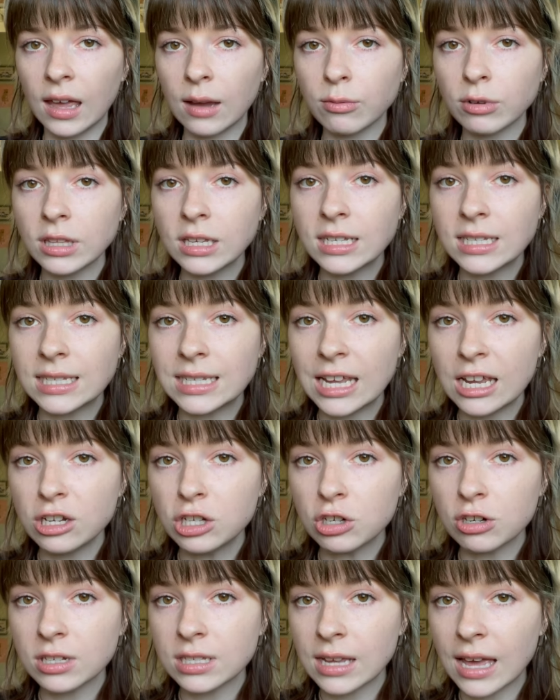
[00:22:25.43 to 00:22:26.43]
and release
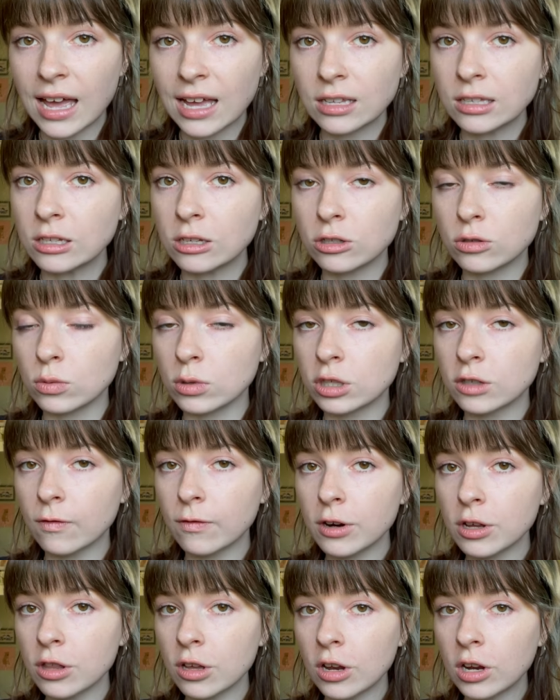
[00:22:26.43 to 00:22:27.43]
dangerous gases which
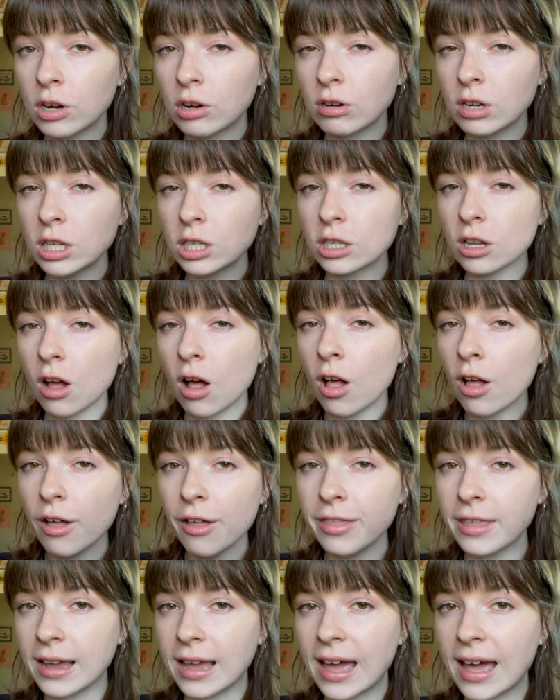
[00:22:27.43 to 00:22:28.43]
further increase
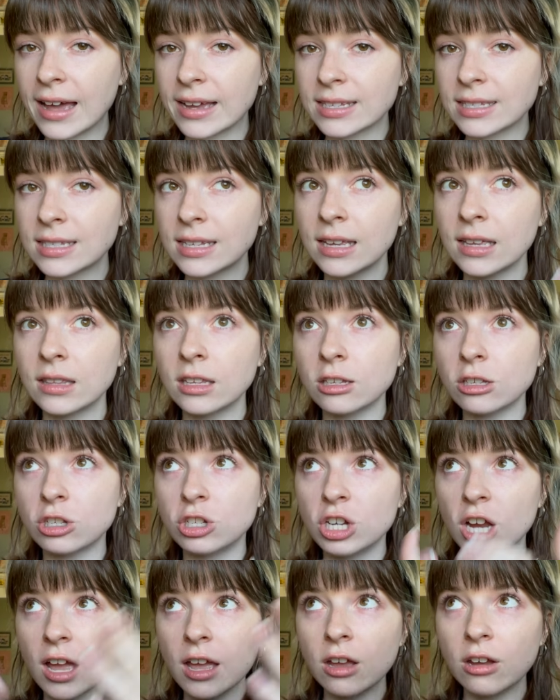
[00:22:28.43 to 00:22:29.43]
all the gas in this
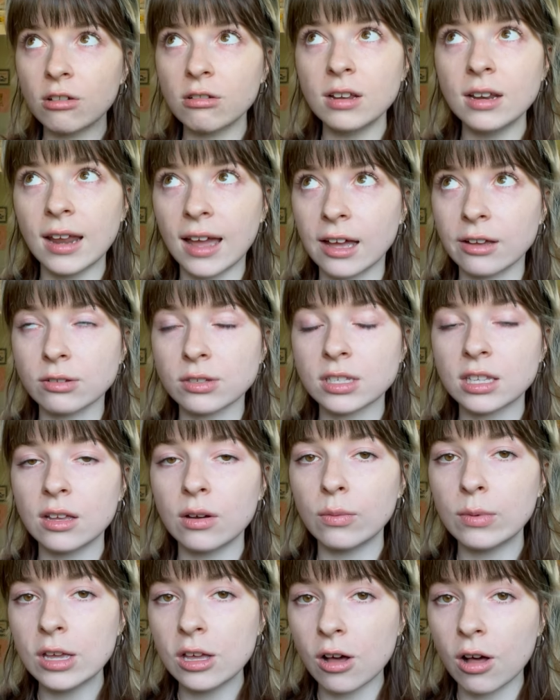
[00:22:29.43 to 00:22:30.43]
giant greenhouse
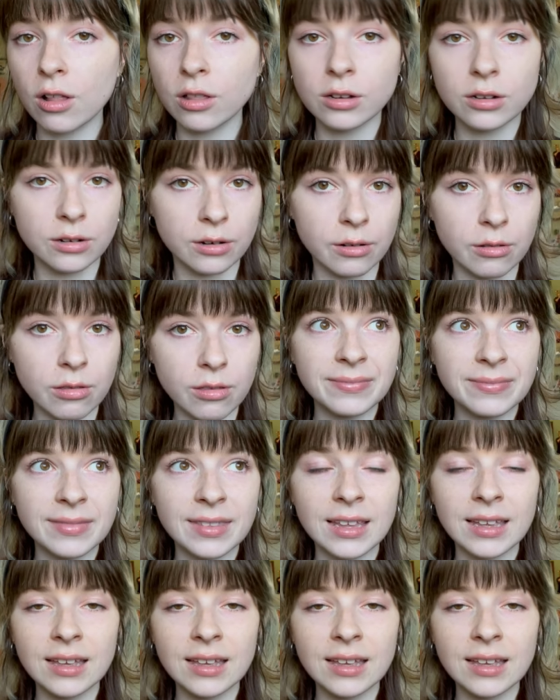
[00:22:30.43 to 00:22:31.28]
that we call Earth.